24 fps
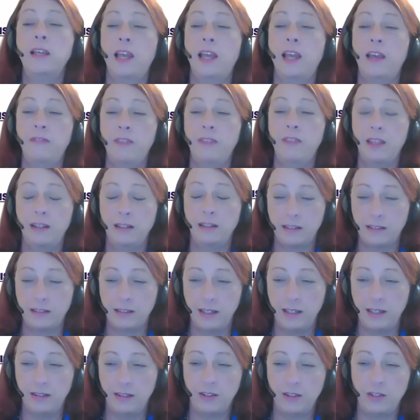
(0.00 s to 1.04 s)
and then to
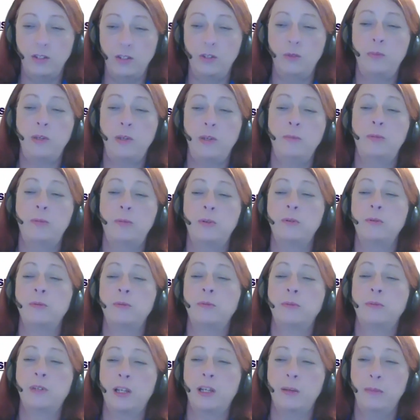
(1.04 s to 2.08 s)
see the new people
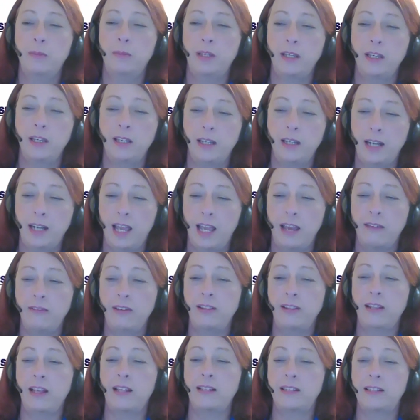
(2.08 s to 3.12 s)
coming in and
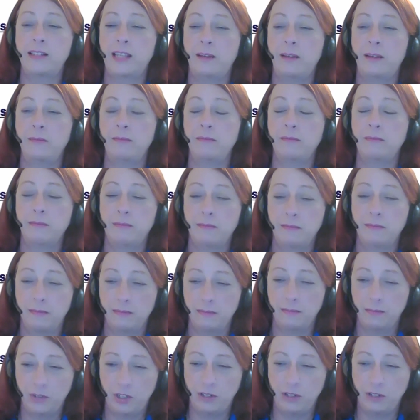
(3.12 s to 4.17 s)
having that same
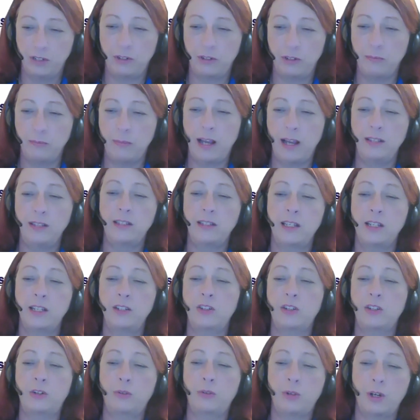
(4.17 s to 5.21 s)
shift of mindset
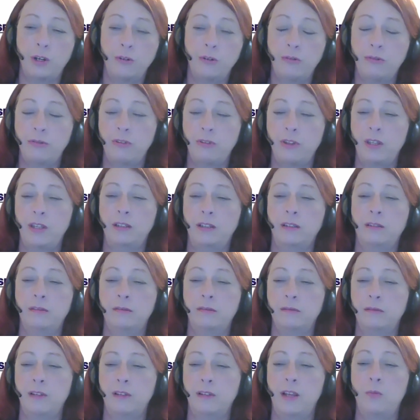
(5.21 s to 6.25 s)
to growth
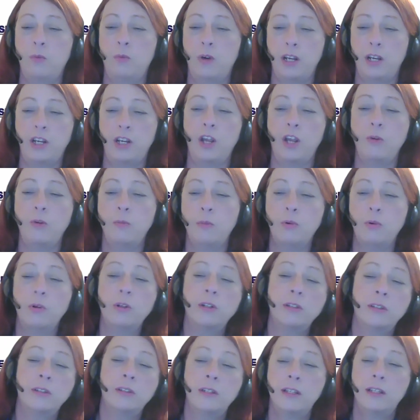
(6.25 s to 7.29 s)
and and want to know
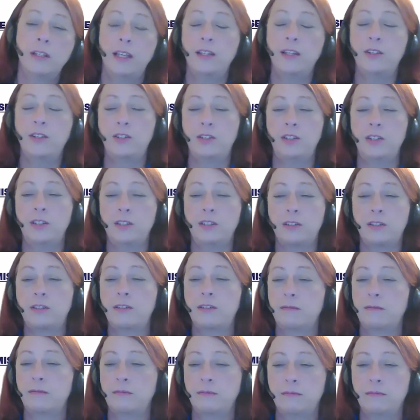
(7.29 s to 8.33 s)
more is mm-hmm. just
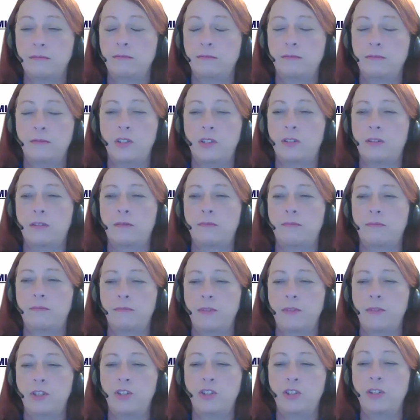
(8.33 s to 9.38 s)
is
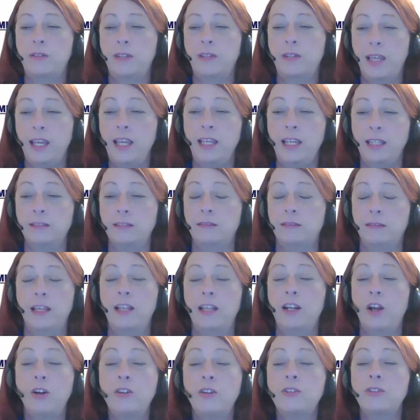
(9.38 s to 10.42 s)
is keen.
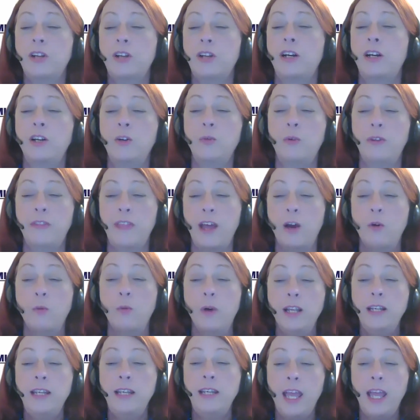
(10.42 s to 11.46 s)
It all started with that
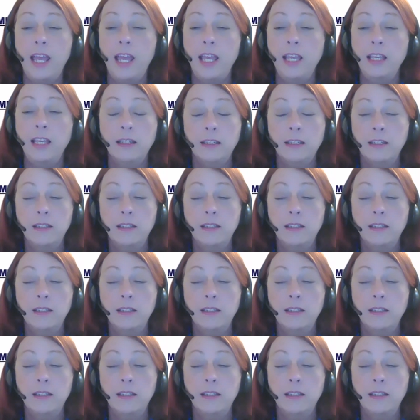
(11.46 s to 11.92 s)
one day,